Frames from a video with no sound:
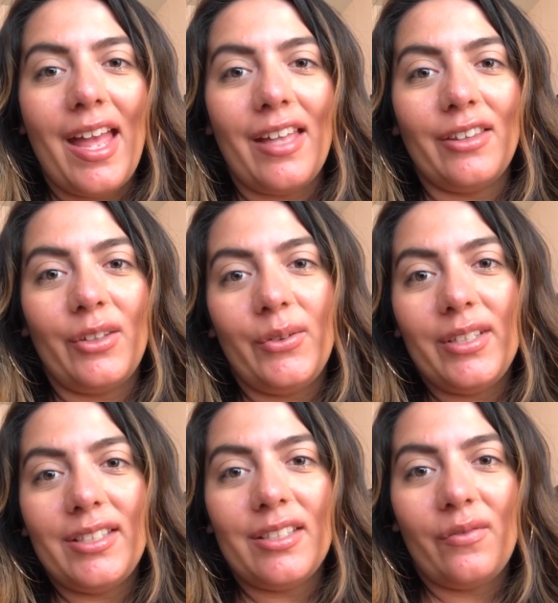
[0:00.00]
and
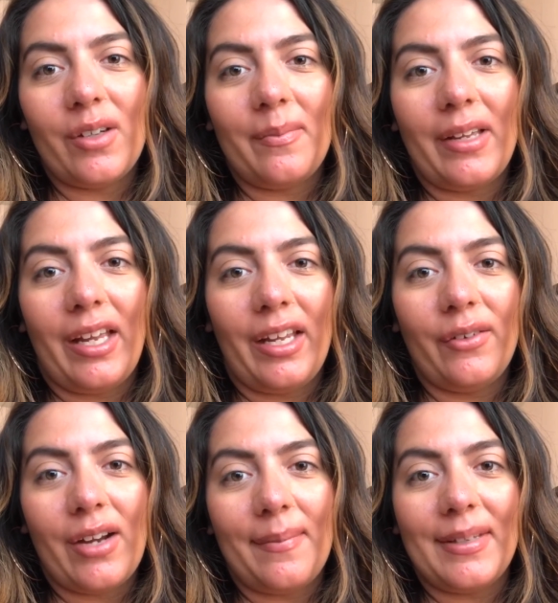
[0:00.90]
Lewis is from my
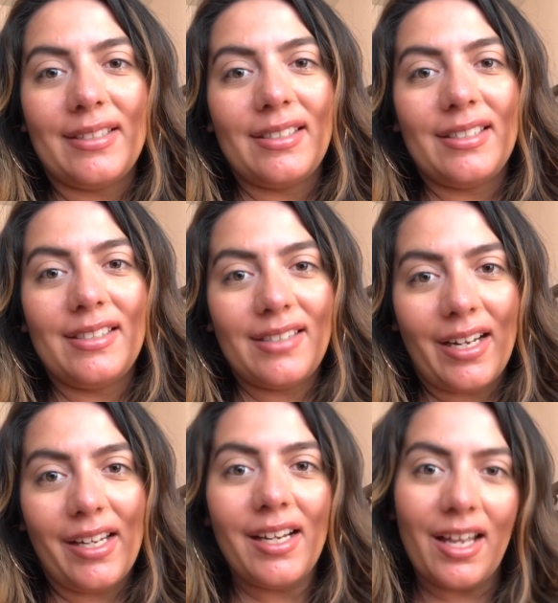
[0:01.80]
grandma's
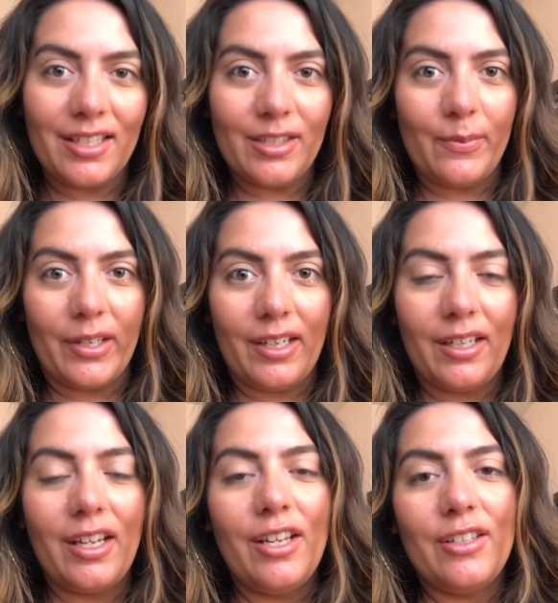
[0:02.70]
second
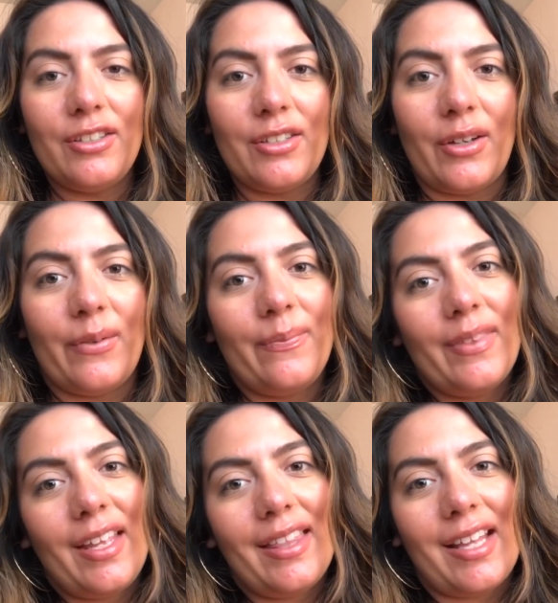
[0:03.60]
husband. So
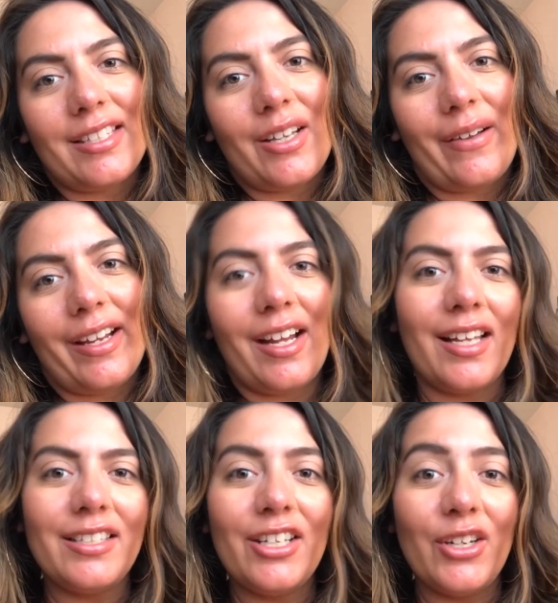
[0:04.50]
that's how I
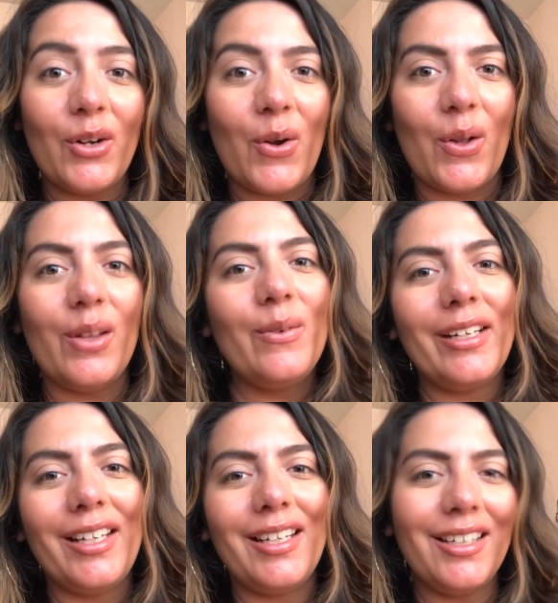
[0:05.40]
got Nicole
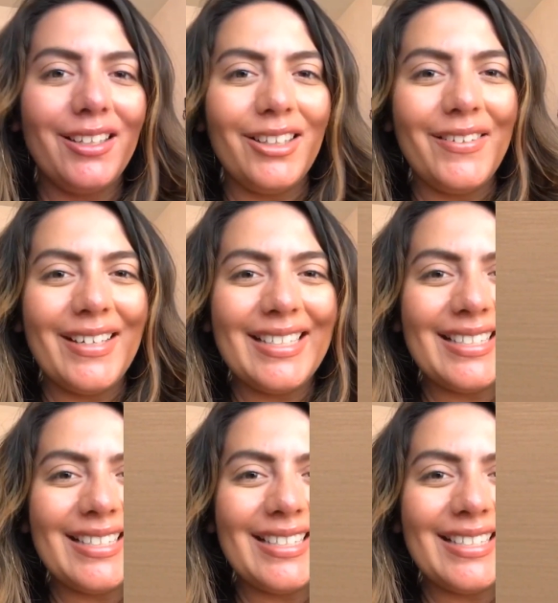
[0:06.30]
Juanita Lewis.